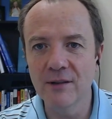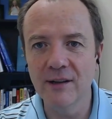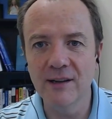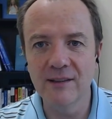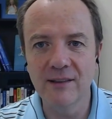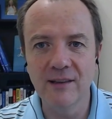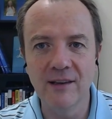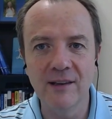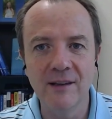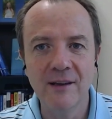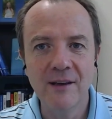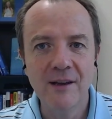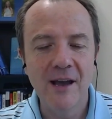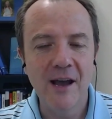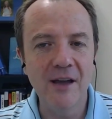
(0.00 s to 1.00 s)
like the,
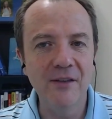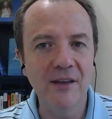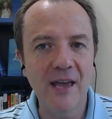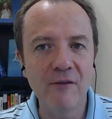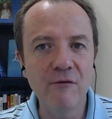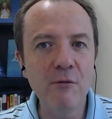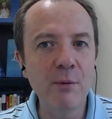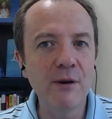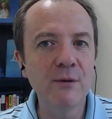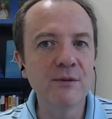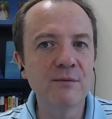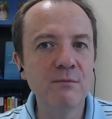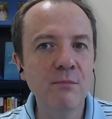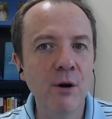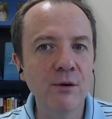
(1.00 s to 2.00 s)
I think everybody
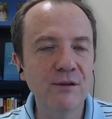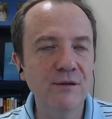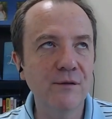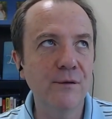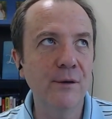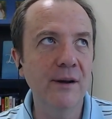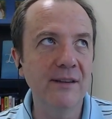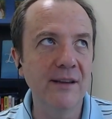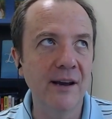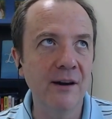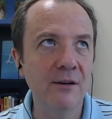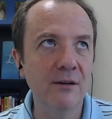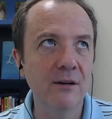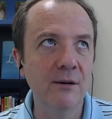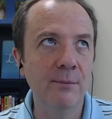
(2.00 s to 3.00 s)
was most freaked
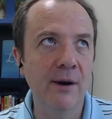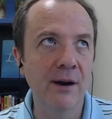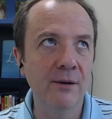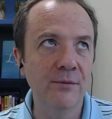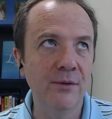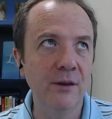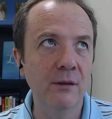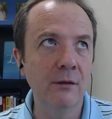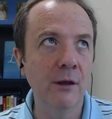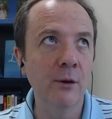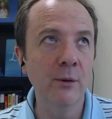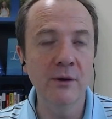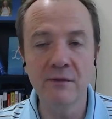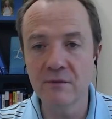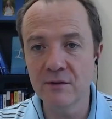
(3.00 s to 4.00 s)
out about the
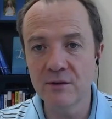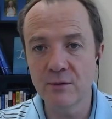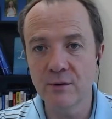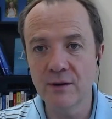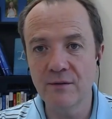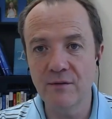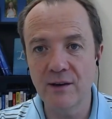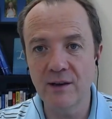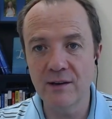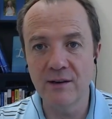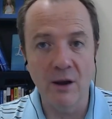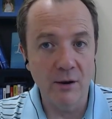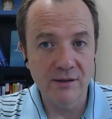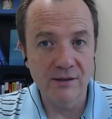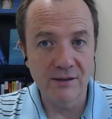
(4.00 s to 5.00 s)
low inventory fee.
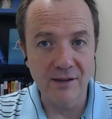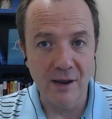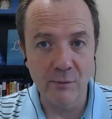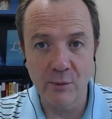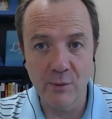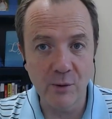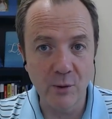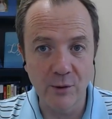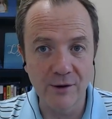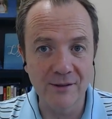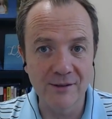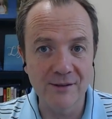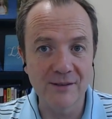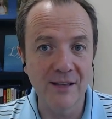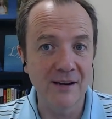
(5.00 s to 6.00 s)
Now, as the time we're recording
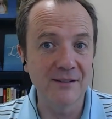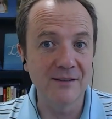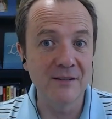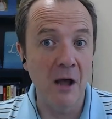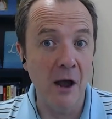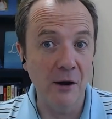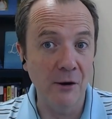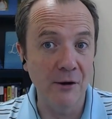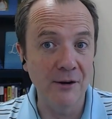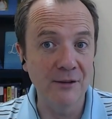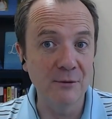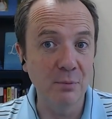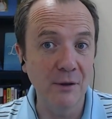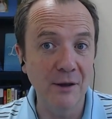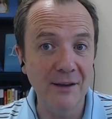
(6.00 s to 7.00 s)
this, that has not gone
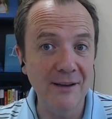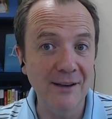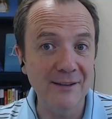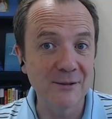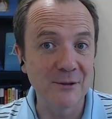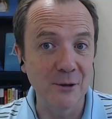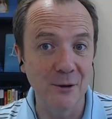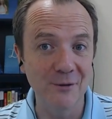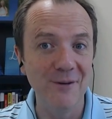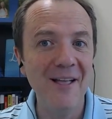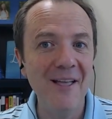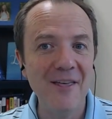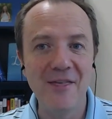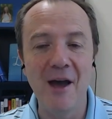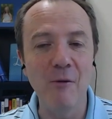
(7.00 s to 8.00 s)
into play yet. So
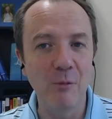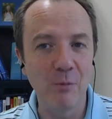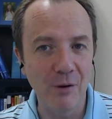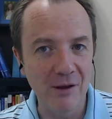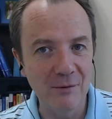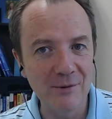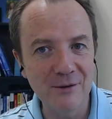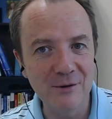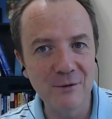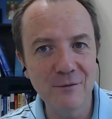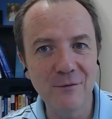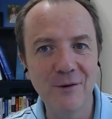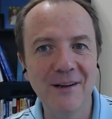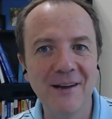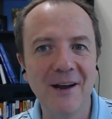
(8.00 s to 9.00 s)
that will probably be the new
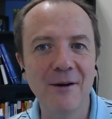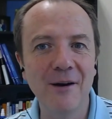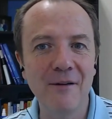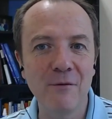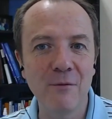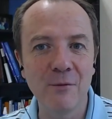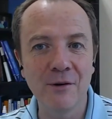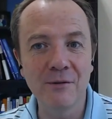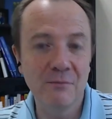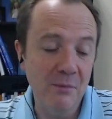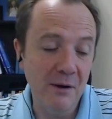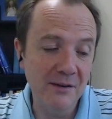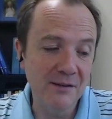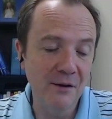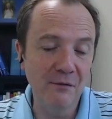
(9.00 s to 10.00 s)
freak out everyone,
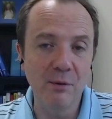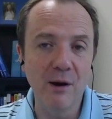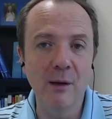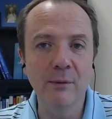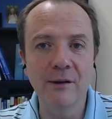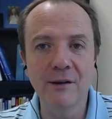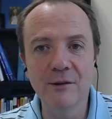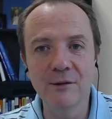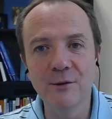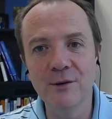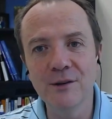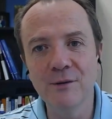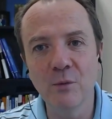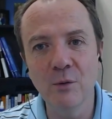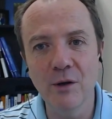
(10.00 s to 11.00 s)
myself probably
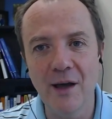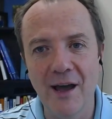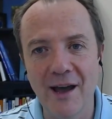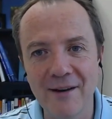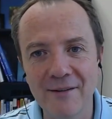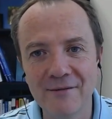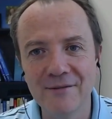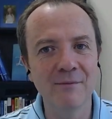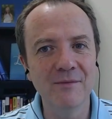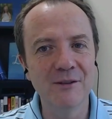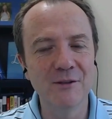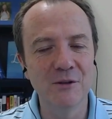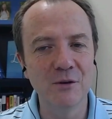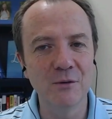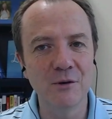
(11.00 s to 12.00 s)
included, will have
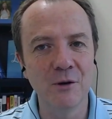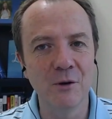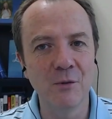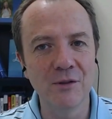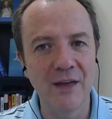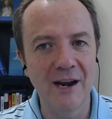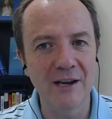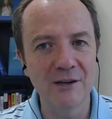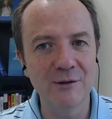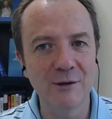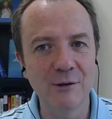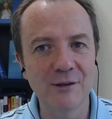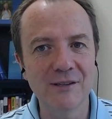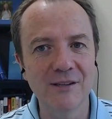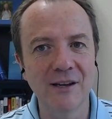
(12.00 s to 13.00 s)
as to, you know, what that
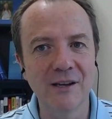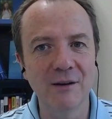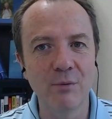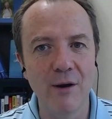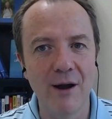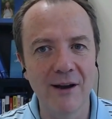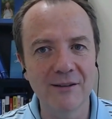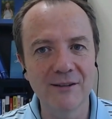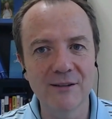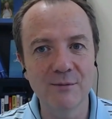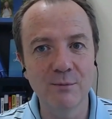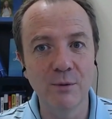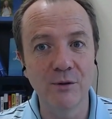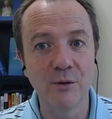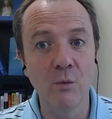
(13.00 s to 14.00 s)
actually looks like in practice.
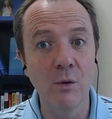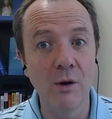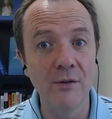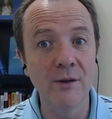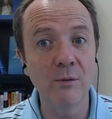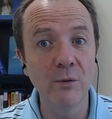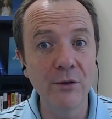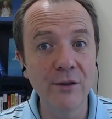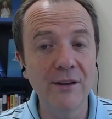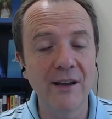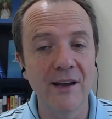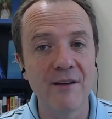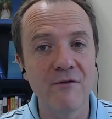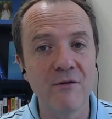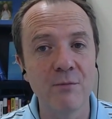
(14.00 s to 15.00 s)
But the one that really
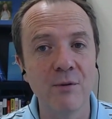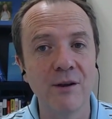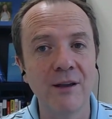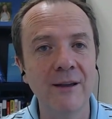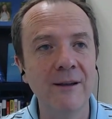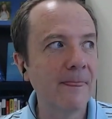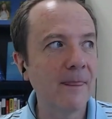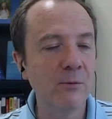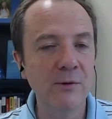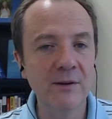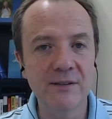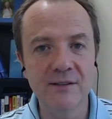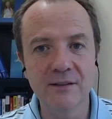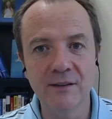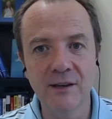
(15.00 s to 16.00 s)
got everybody
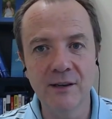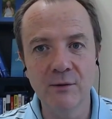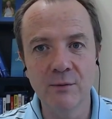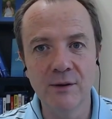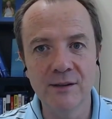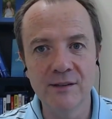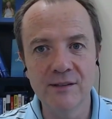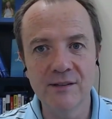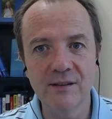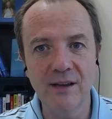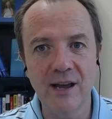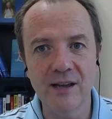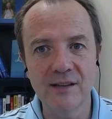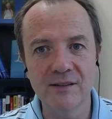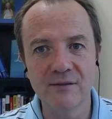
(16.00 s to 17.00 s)
recently was
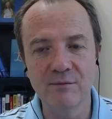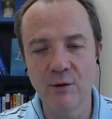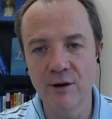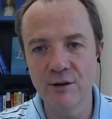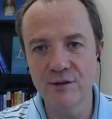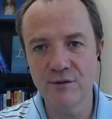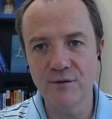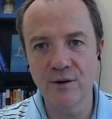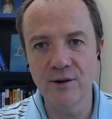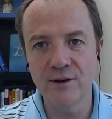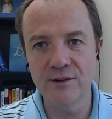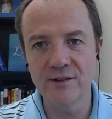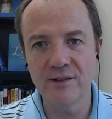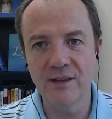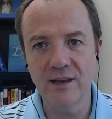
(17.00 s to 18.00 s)
as of March
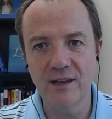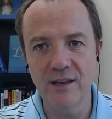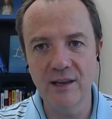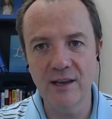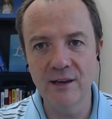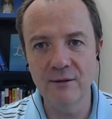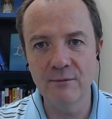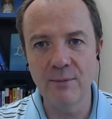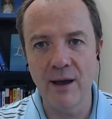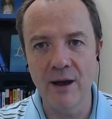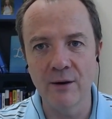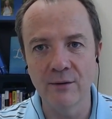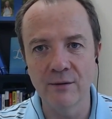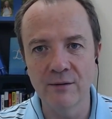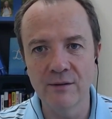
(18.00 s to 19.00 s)
first, the
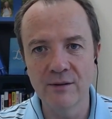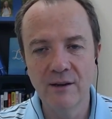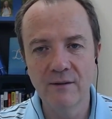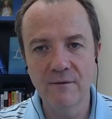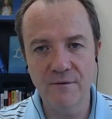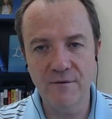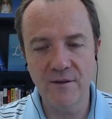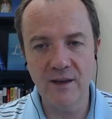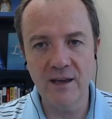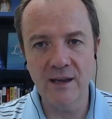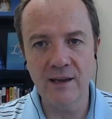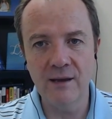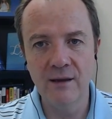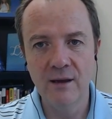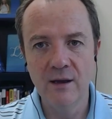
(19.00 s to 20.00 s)
inbound
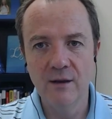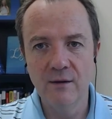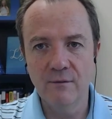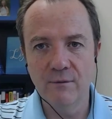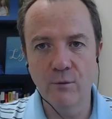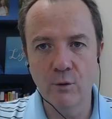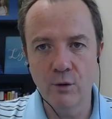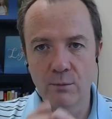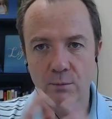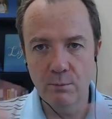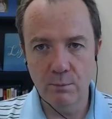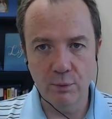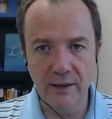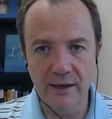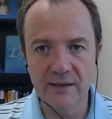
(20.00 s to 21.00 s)
fee for
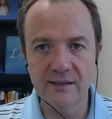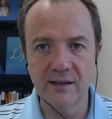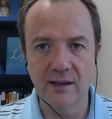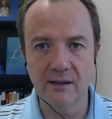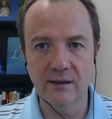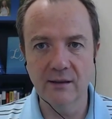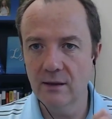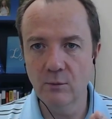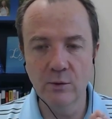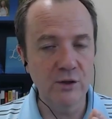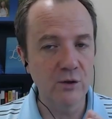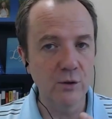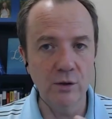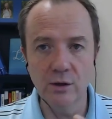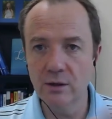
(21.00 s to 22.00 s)
placing, which
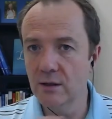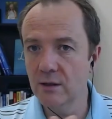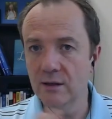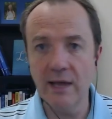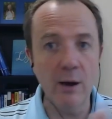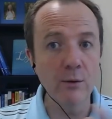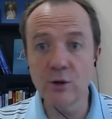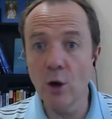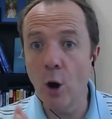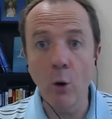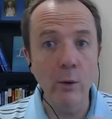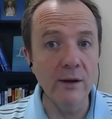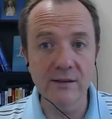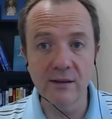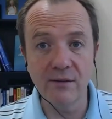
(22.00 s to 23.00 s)
mm-hmm. that was
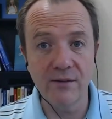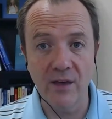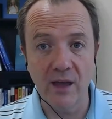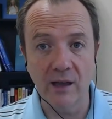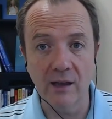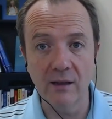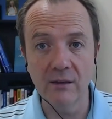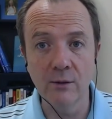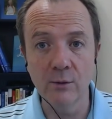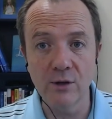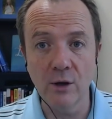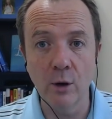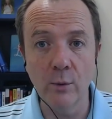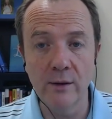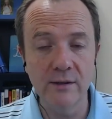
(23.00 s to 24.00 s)
always a thing. There was
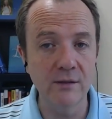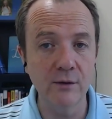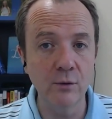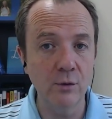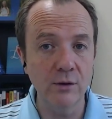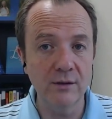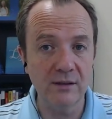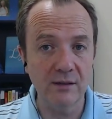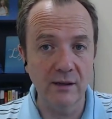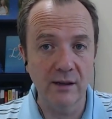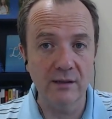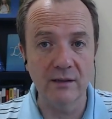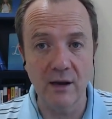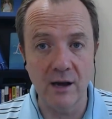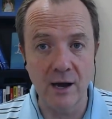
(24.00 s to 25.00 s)
always, you could
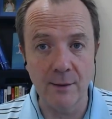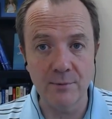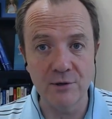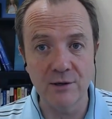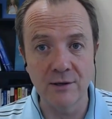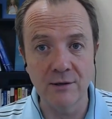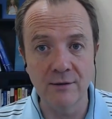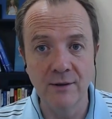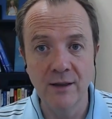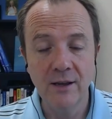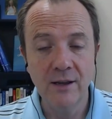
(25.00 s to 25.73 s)
select an option